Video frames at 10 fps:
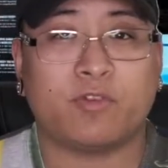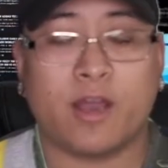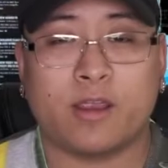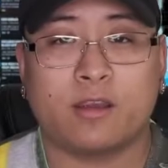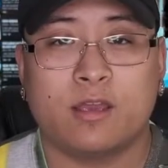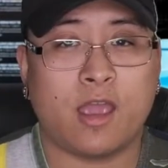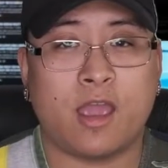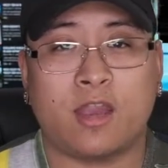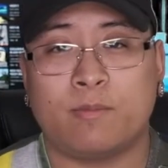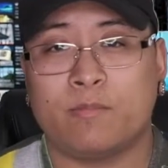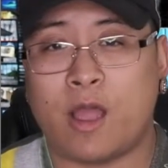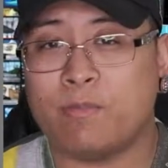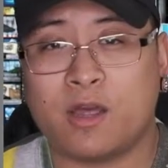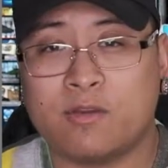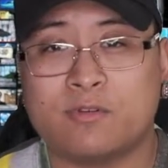fire, and I'm,
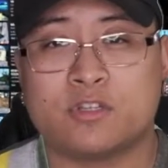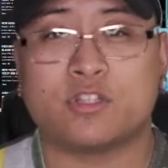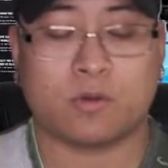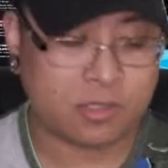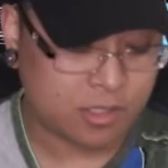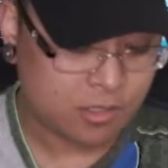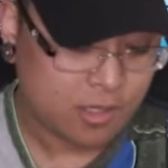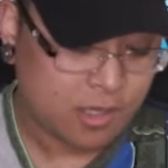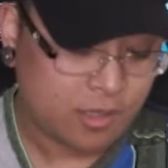I'm not even joking.